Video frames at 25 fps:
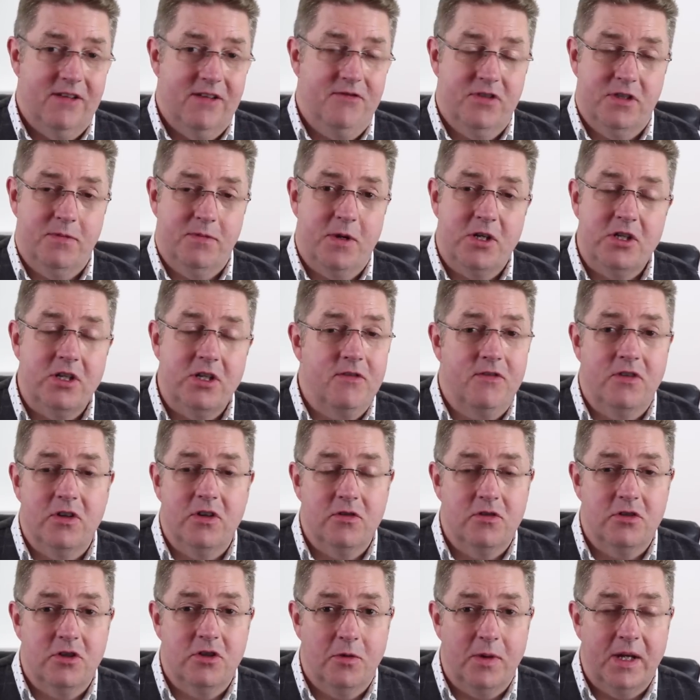especially if
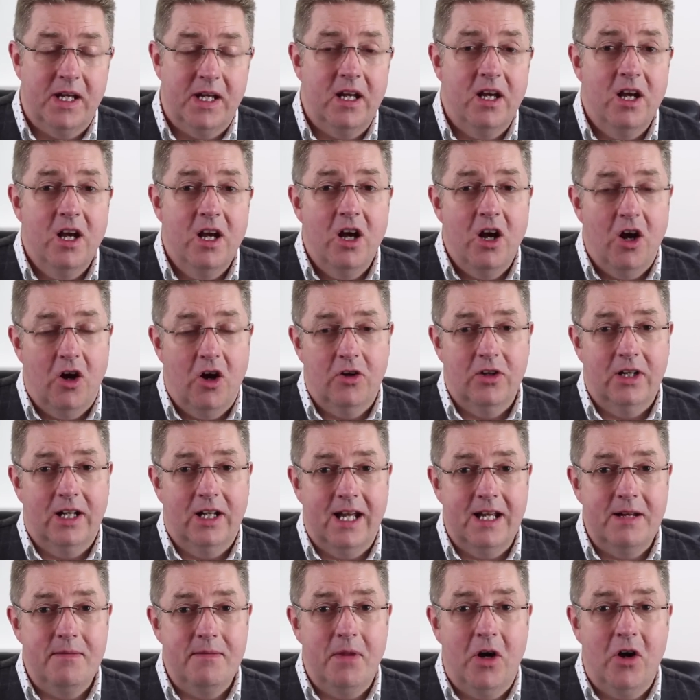you're doing
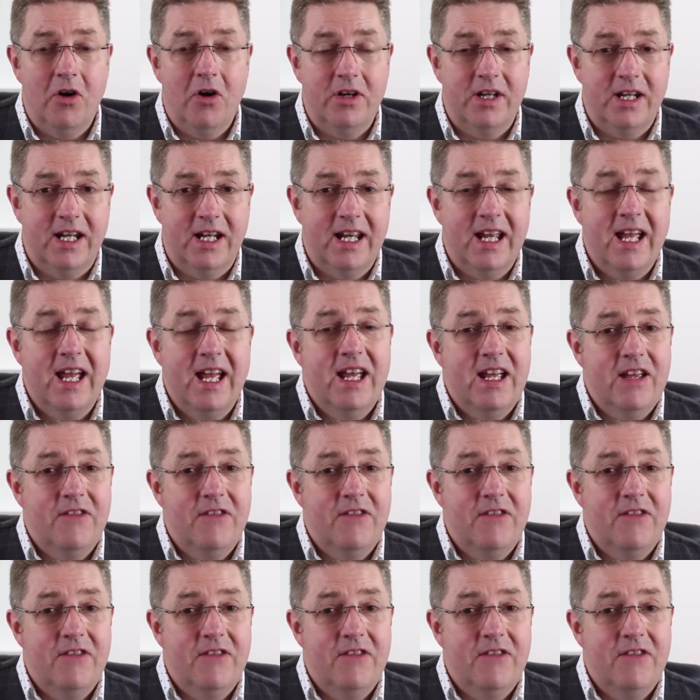online marketing.